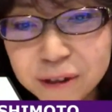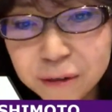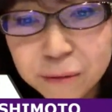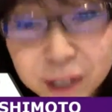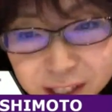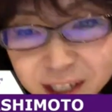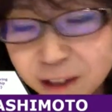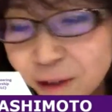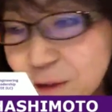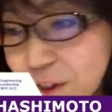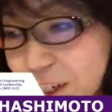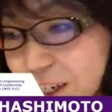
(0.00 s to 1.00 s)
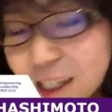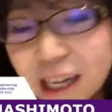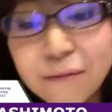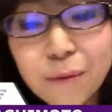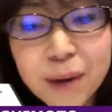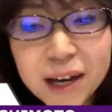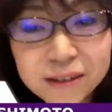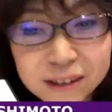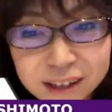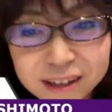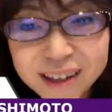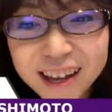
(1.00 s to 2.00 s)
we need to change our
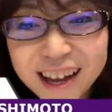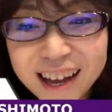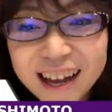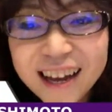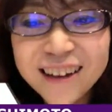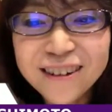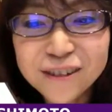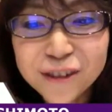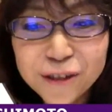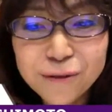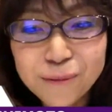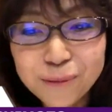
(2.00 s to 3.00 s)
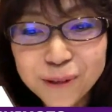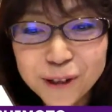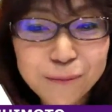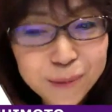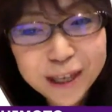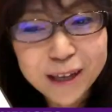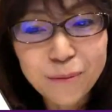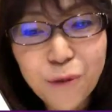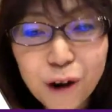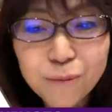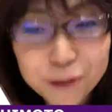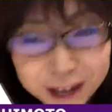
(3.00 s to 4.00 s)
mindset to be more
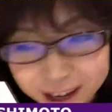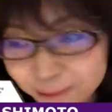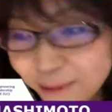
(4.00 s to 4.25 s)
brave.